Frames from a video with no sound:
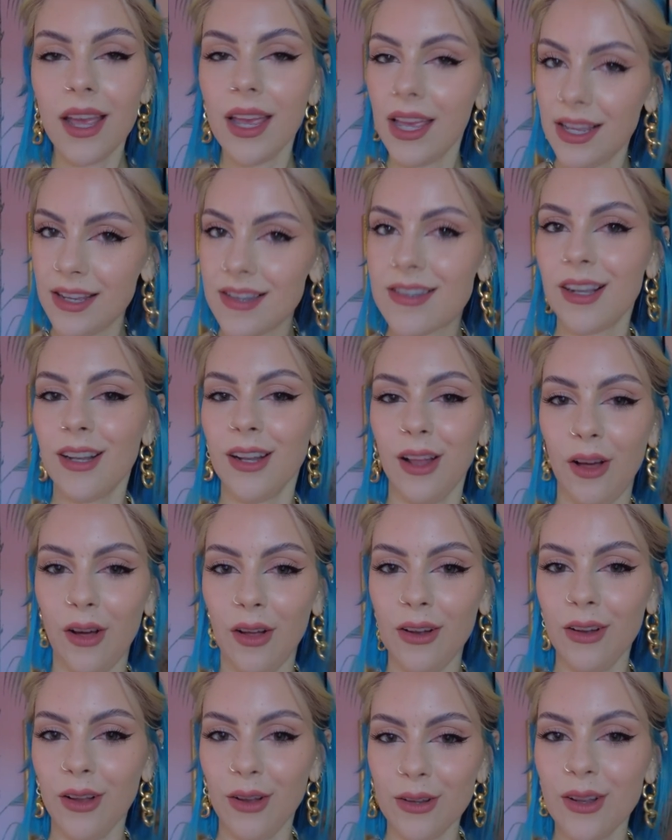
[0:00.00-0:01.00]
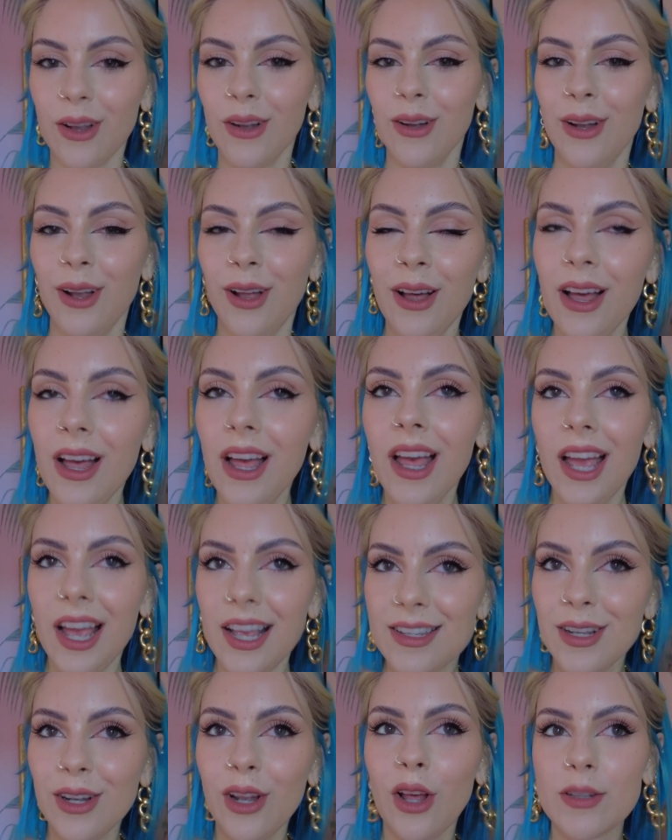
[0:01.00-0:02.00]
It's a lot, lot, lot,
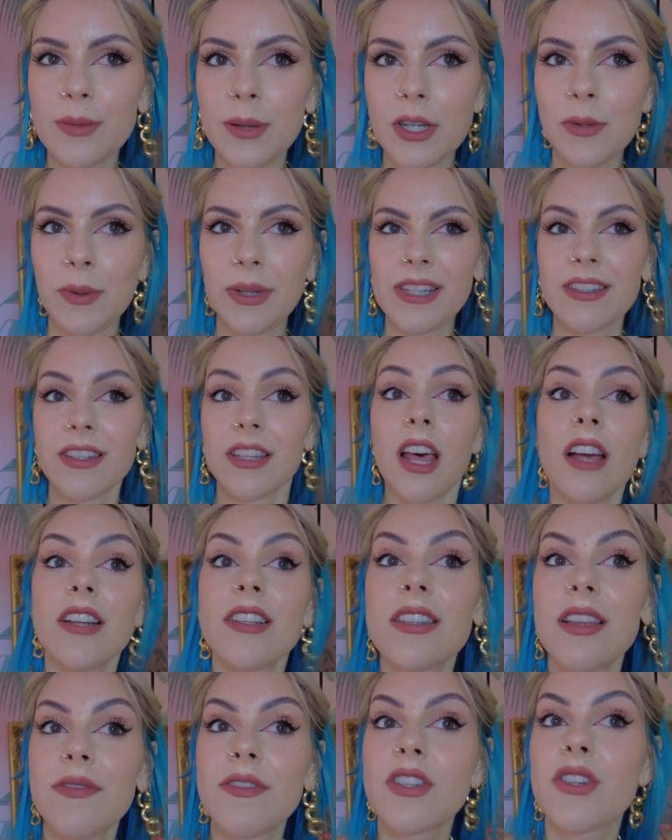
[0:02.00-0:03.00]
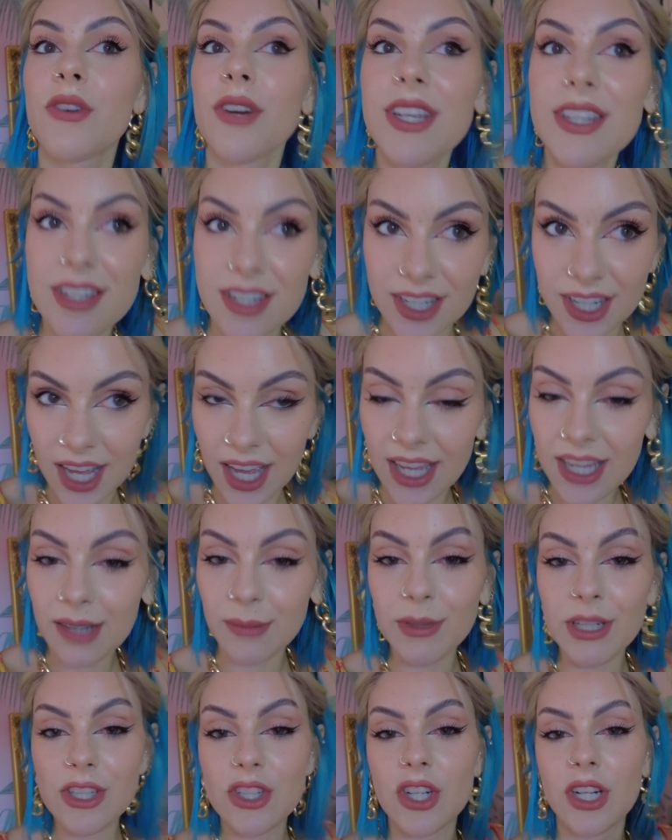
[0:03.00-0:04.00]
it's a lot, especially when it's thirty-seven degrees today.
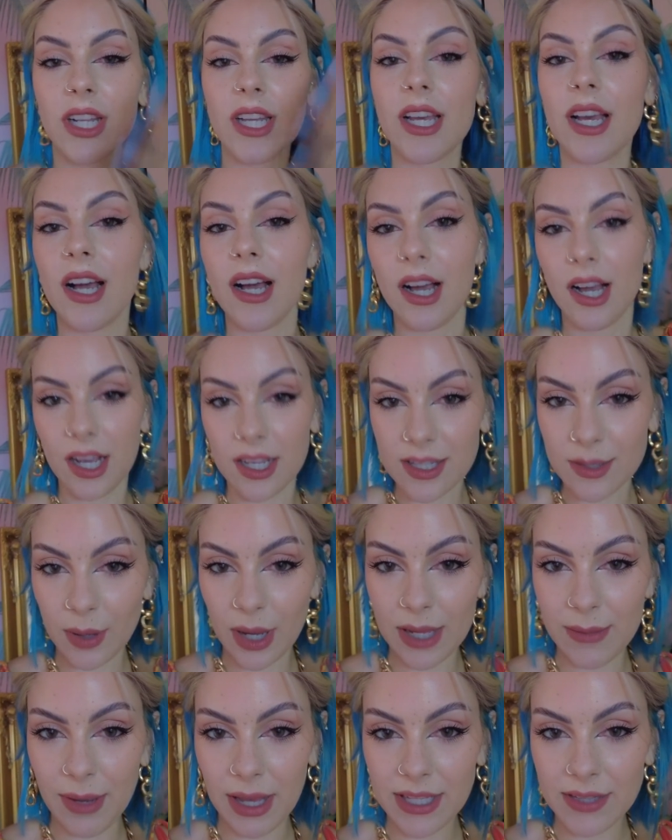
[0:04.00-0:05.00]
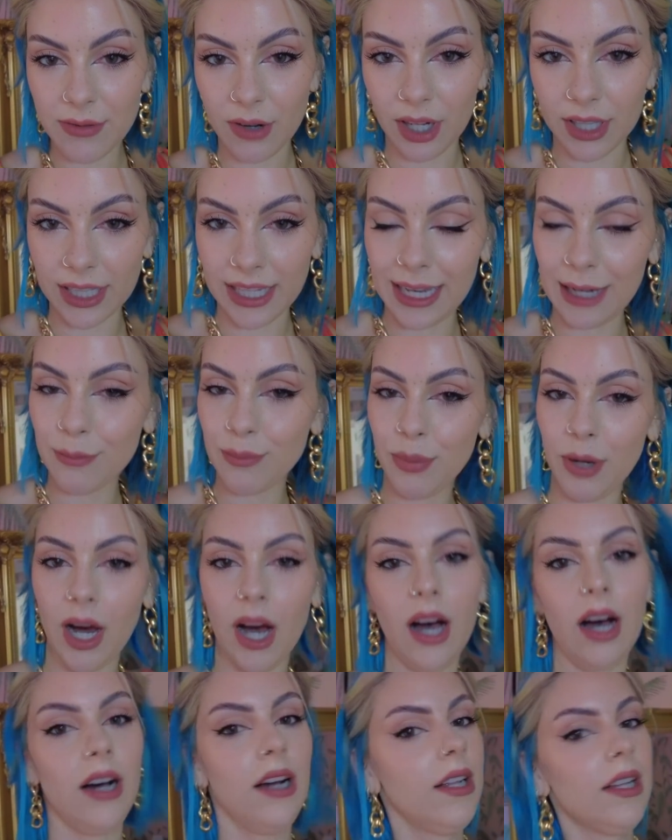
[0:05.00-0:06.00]
I'm literally a sweaty mess right now,
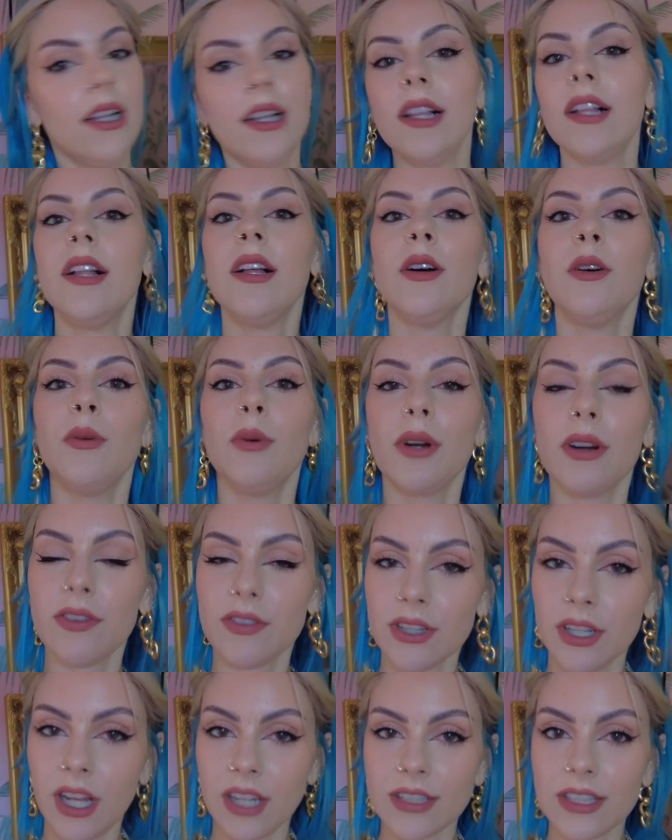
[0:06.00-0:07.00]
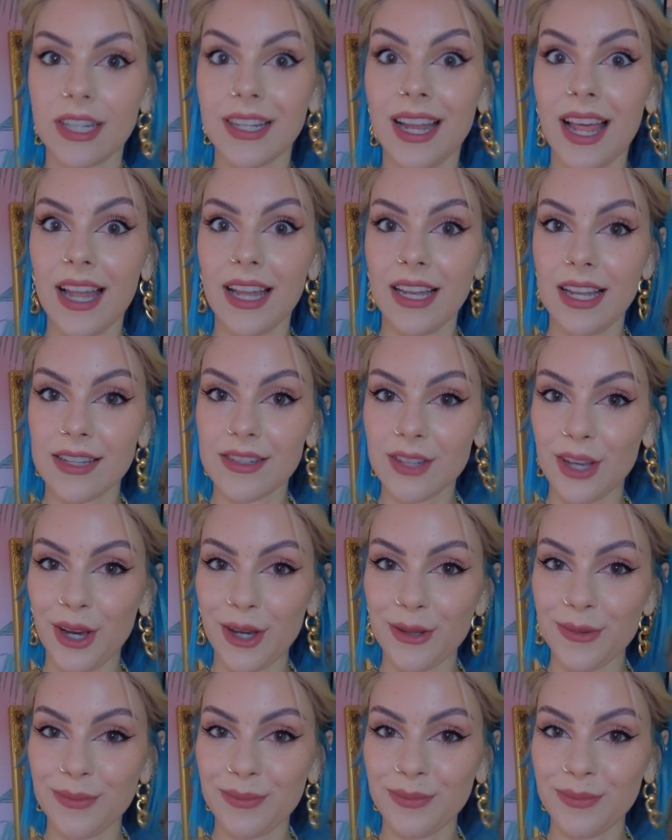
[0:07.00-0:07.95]
but we're off to London, let's go.